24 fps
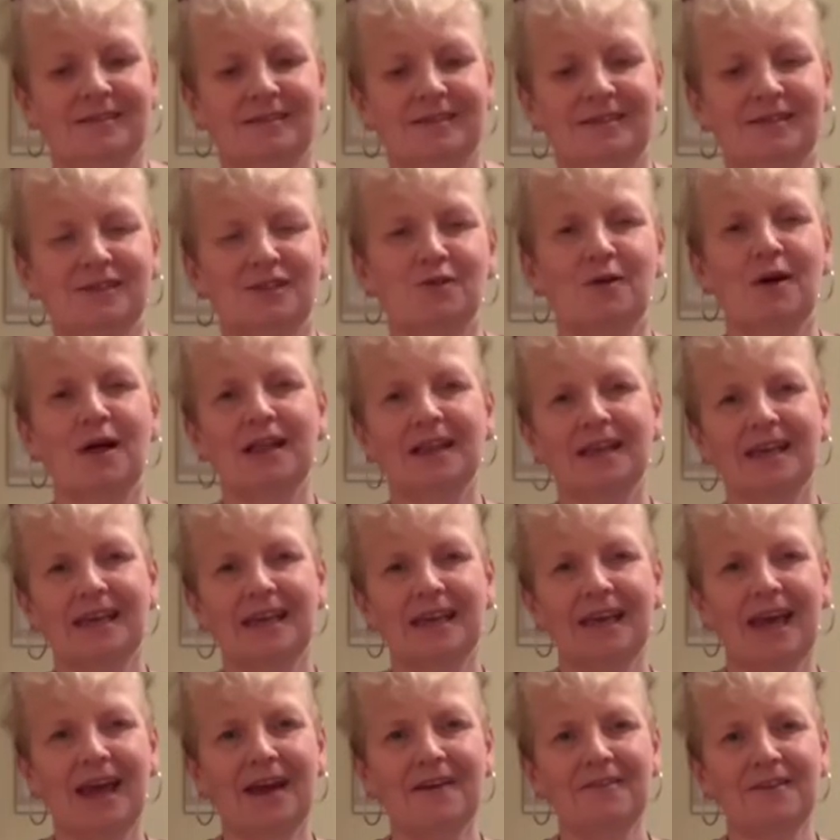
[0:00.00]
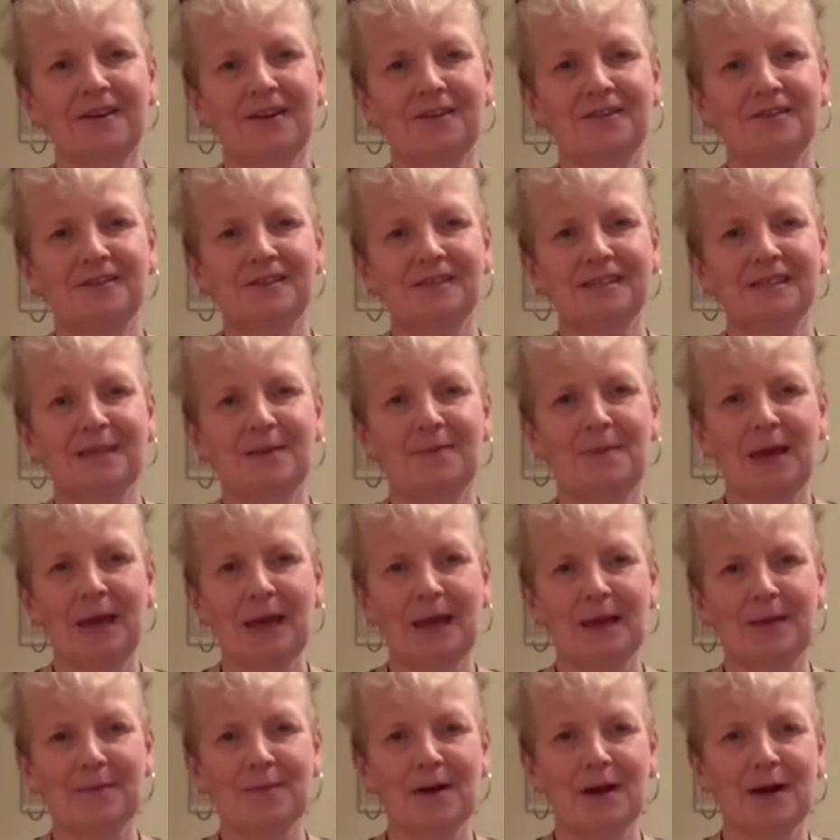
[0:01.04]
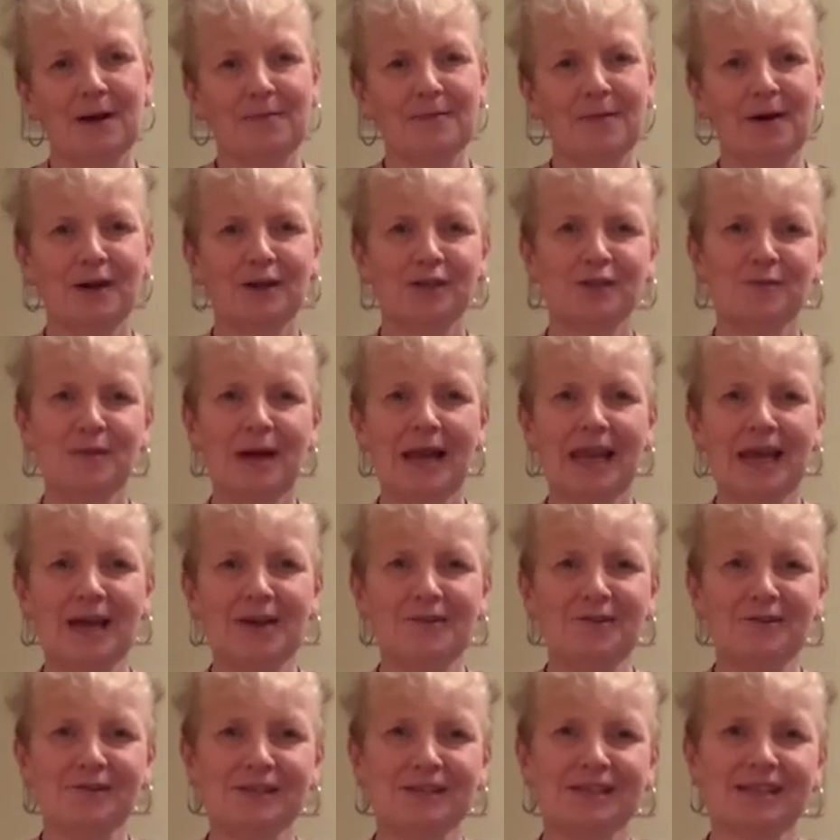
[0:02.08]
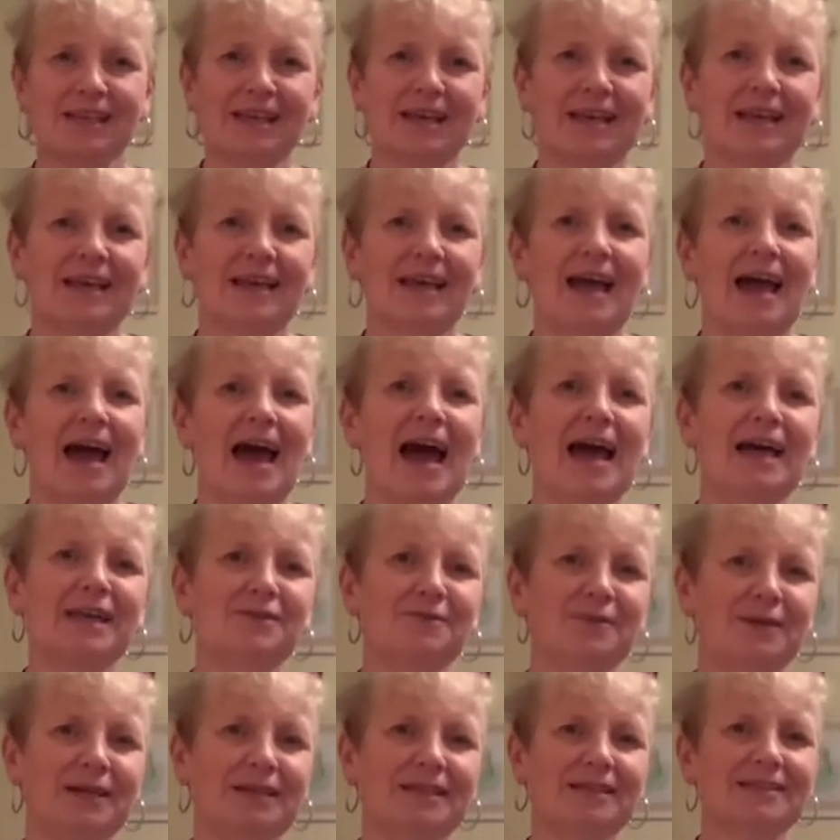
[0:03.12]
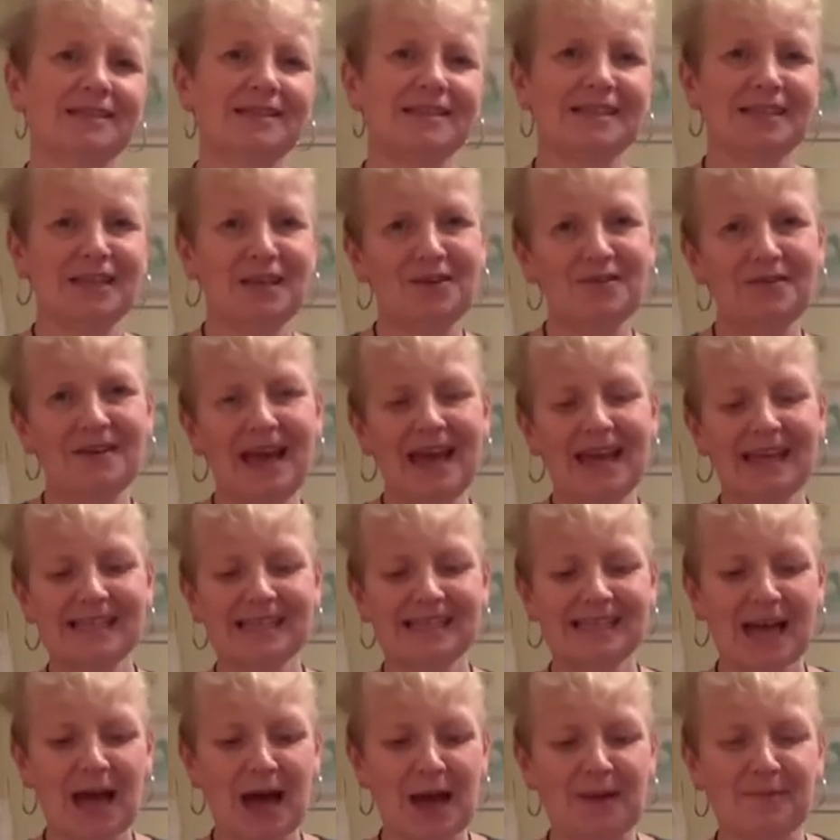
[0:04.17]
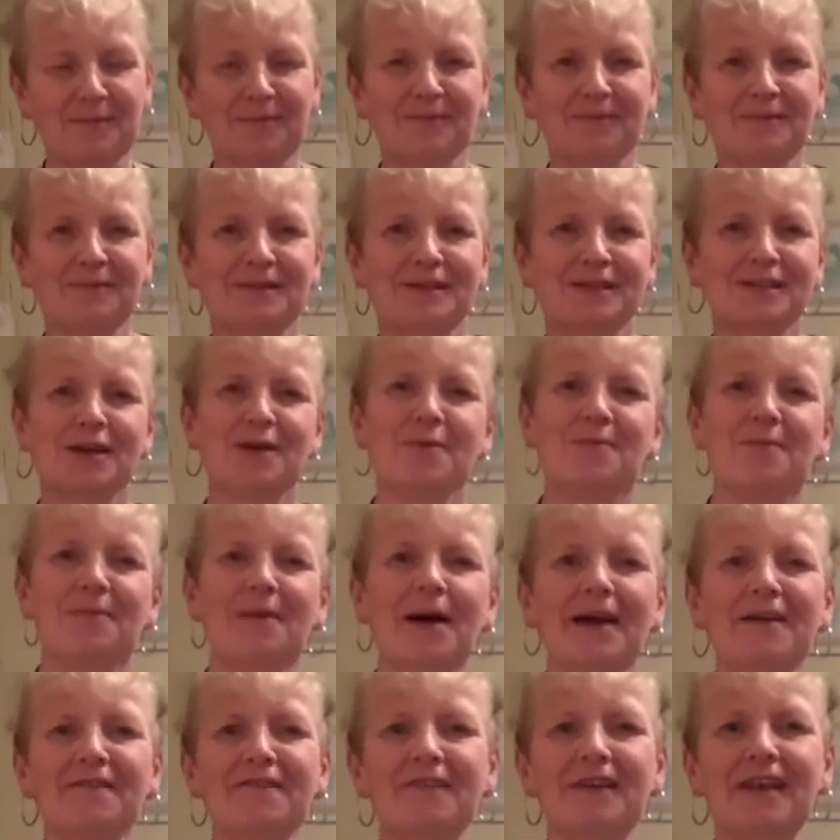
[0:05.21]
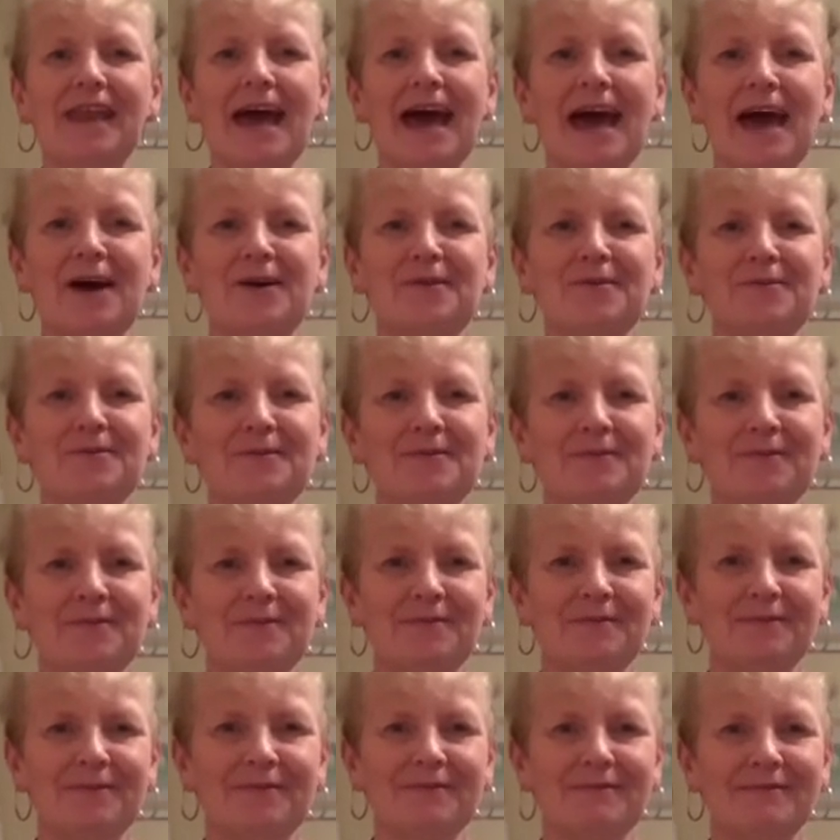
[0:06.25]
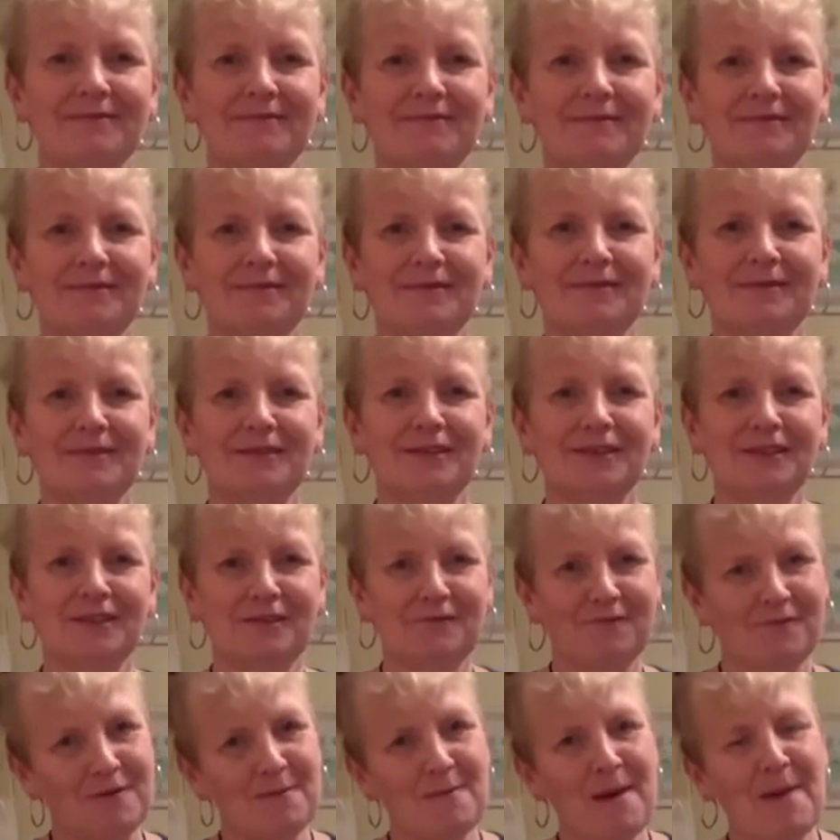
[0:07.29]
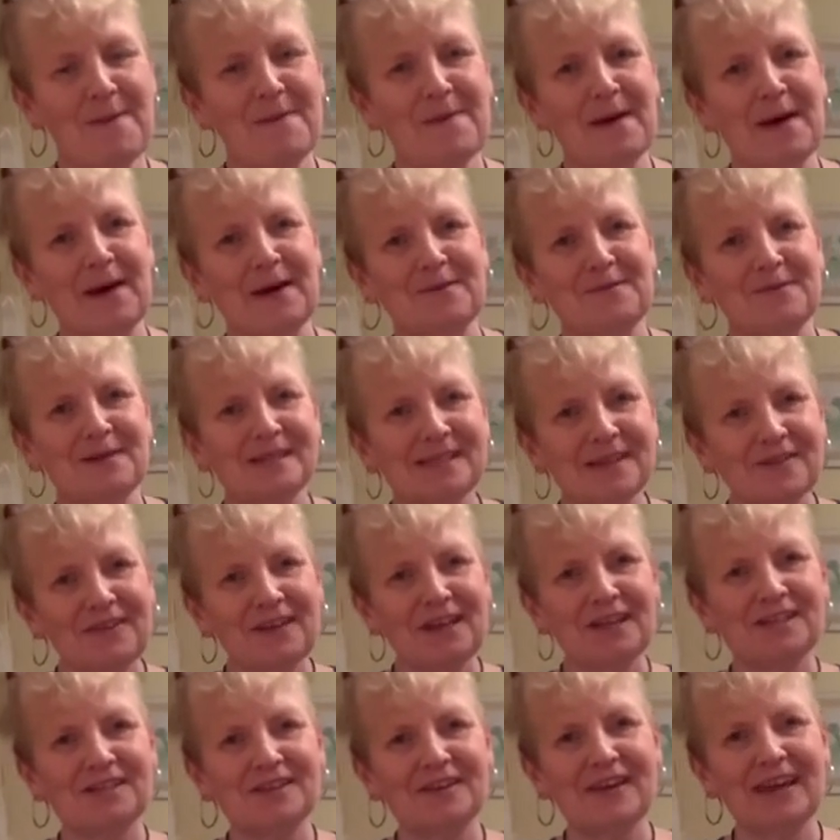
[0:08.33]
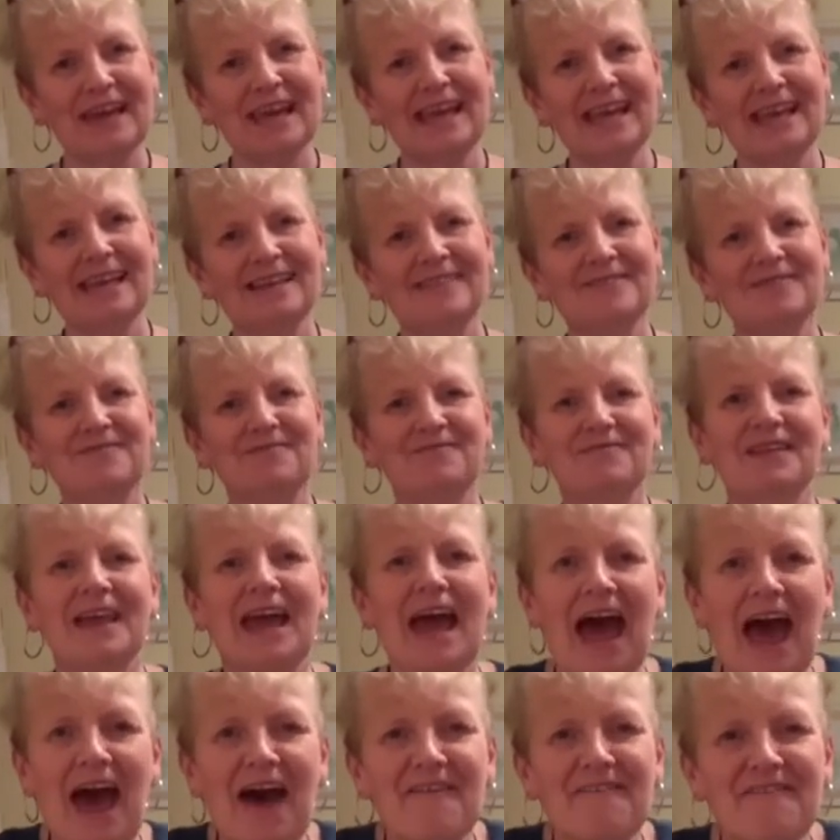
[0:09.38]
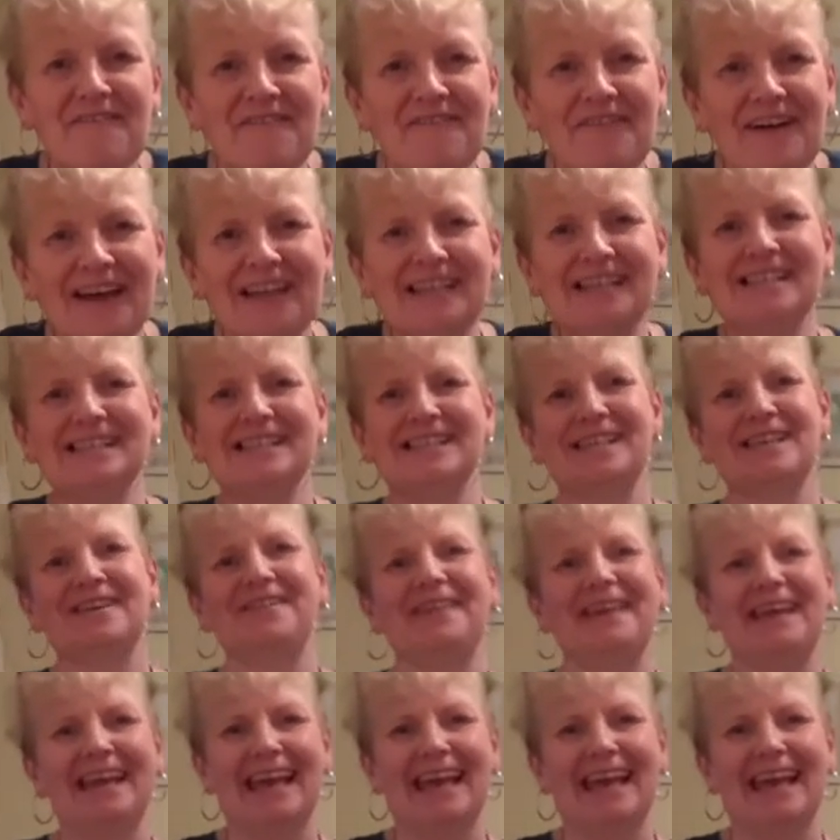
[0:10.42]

So I'll carry on dipping my marshmallows, and we'll see you next time. So bye for now. Remember, whatever you're doing, have fun doing